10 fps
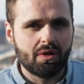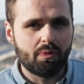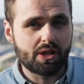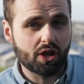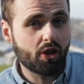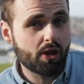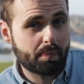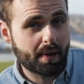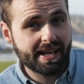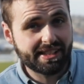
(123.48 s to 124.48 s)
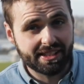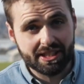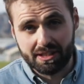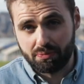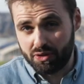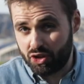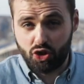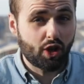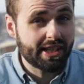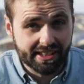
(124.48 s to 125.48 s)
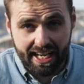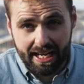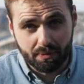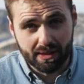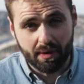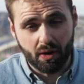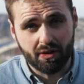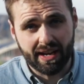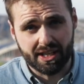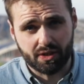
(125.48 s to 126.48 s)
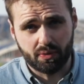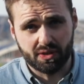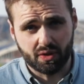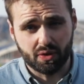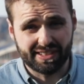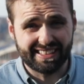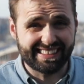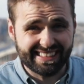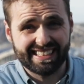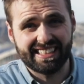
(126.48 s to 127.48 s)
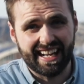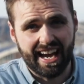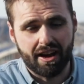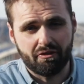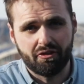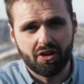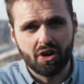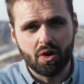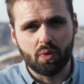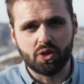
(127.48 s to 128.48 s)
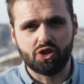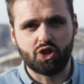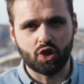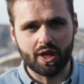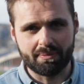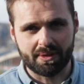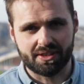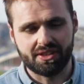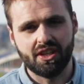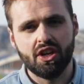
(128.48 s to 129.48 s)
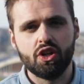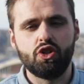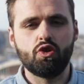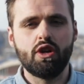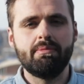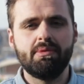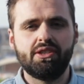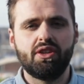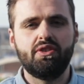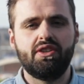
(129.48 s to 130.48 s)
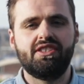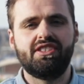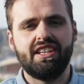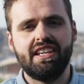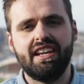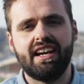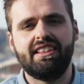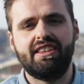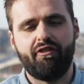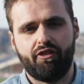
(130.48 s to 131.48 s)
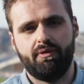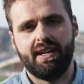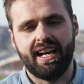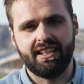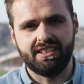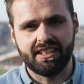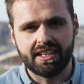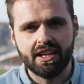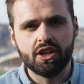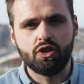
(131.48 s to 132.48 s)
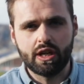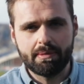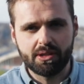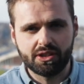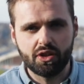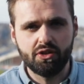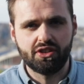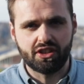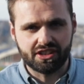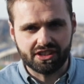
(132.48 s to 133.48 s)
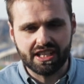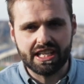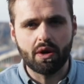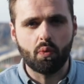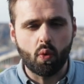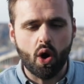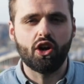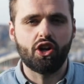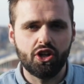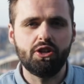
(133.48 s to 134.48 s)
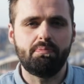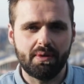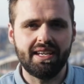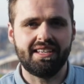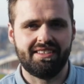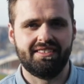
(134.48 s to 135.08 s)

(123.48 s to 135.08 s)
which other places with streaks ahead with their own natural resources didn't have, was dreamers. Dreamers who could see a different reality. Dreamers who could see what could be.